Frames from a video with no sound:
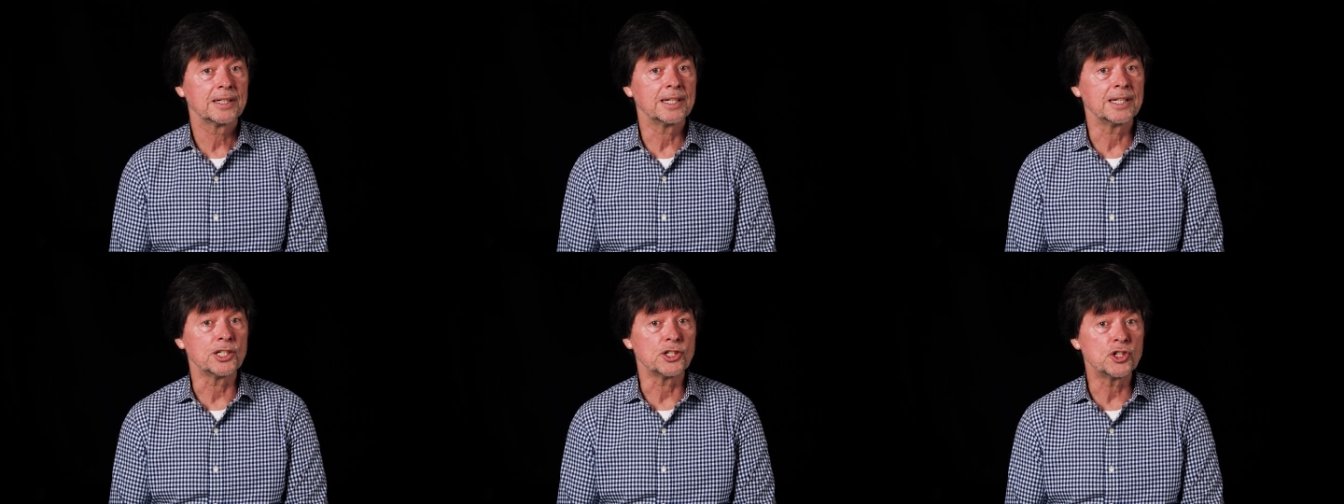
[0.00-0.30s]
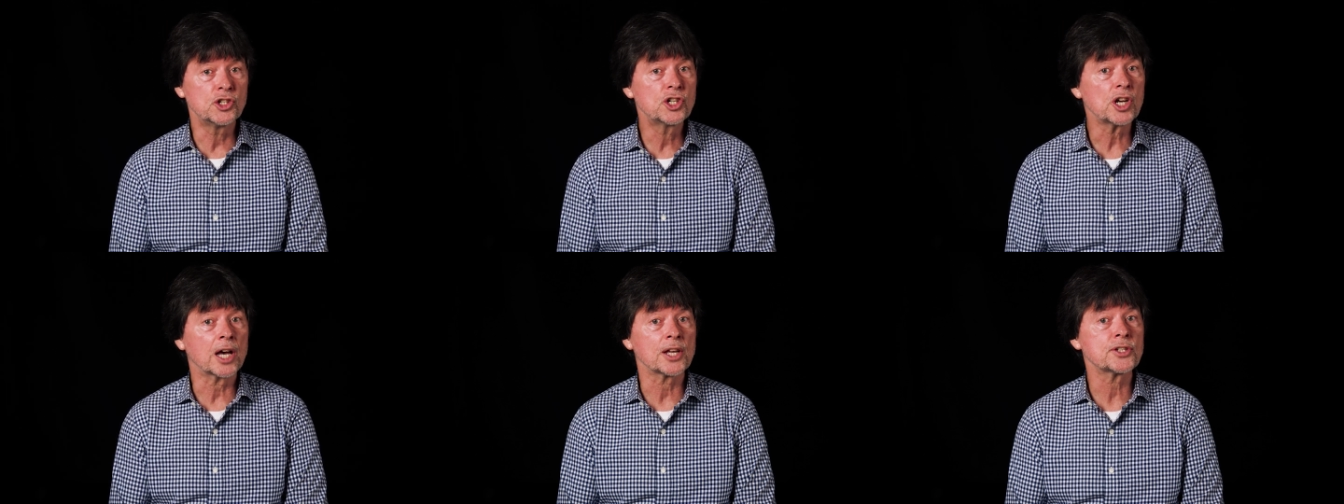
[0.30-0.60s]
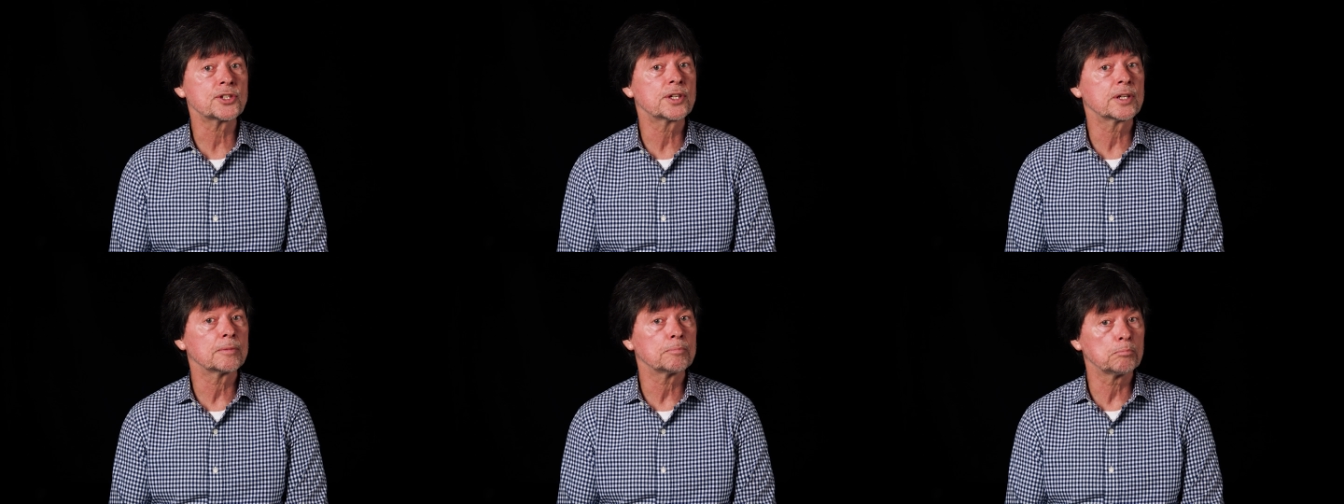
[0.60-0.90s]
is
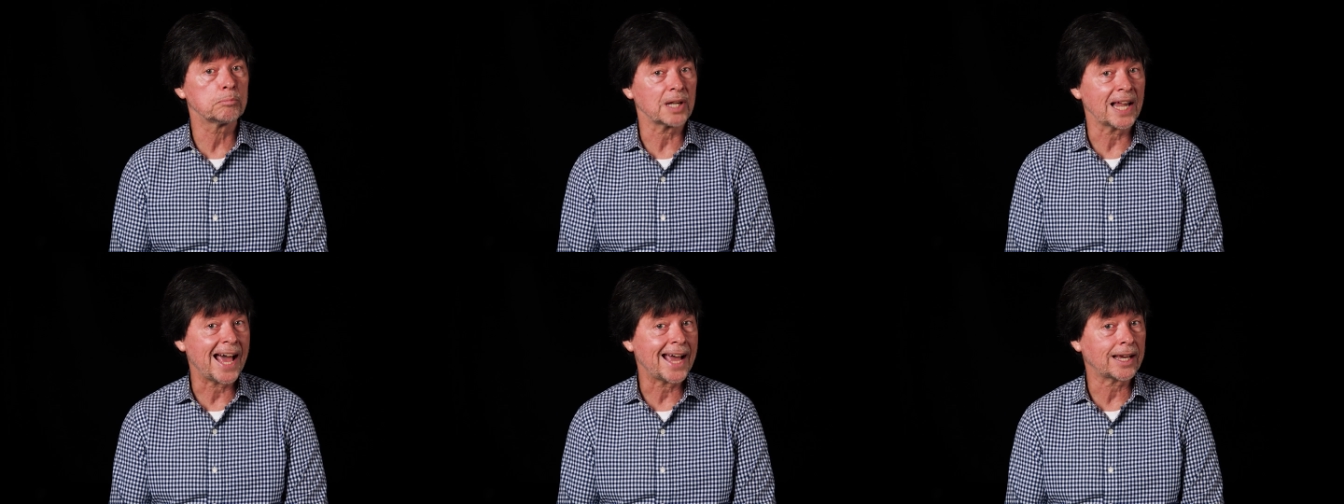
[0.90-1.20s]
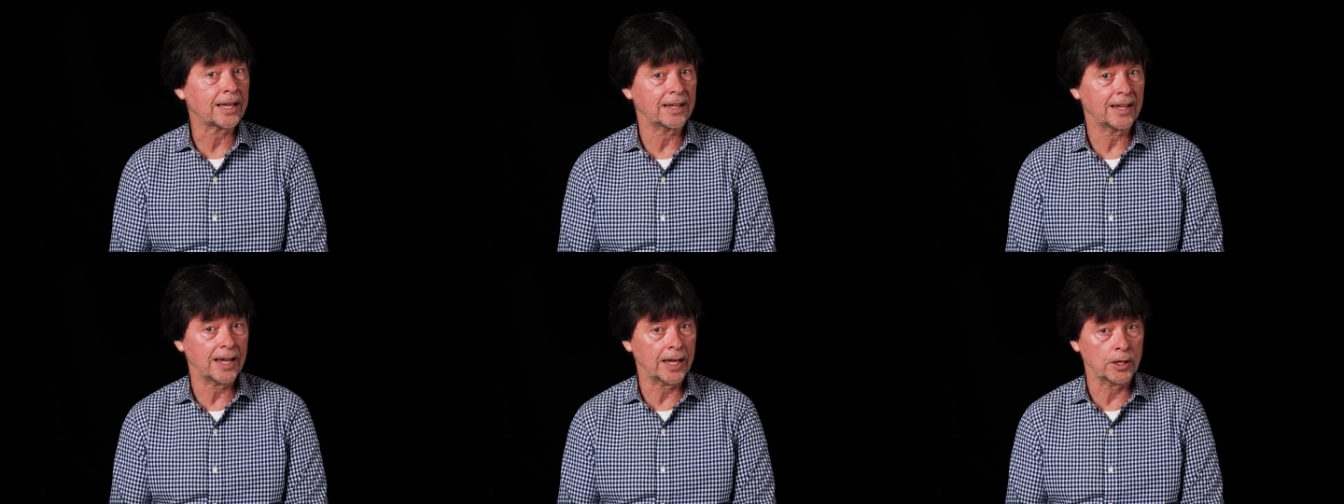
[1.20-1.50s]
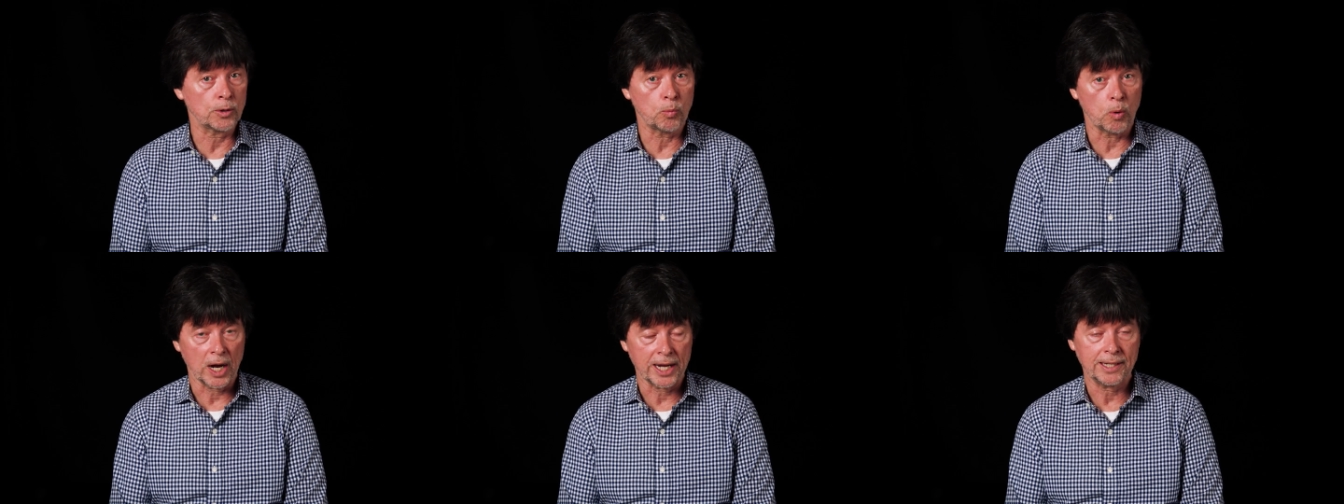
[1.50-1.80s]
just black
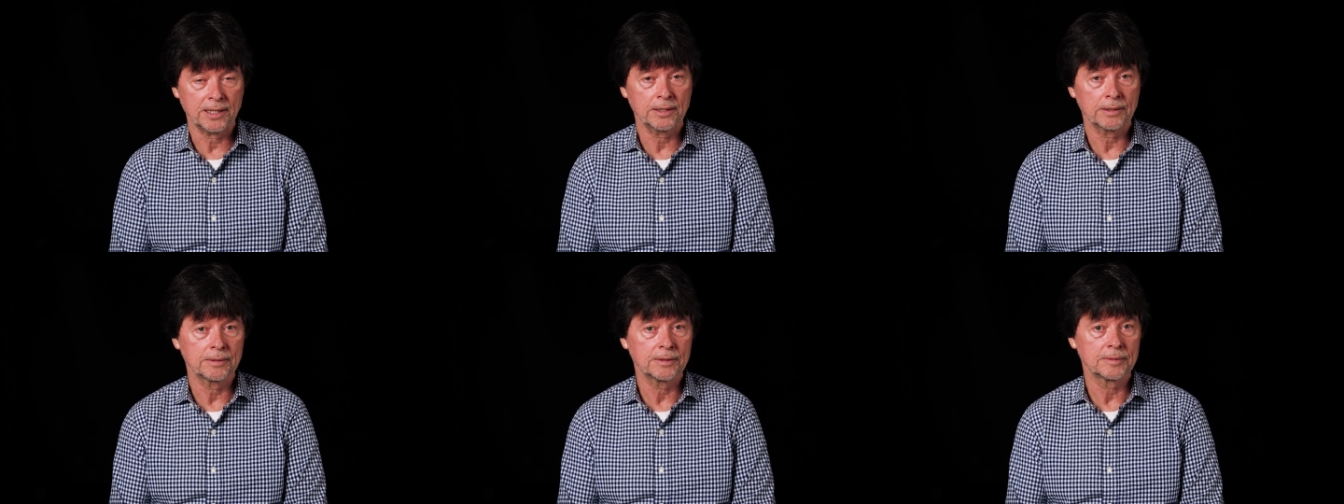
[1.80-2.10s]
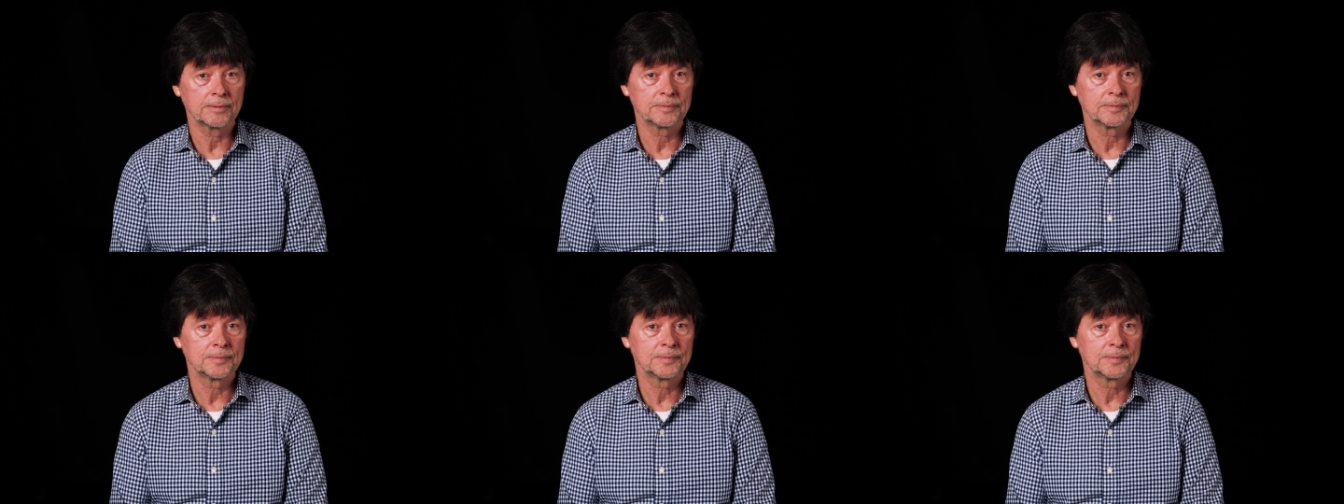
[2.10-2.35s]
and white.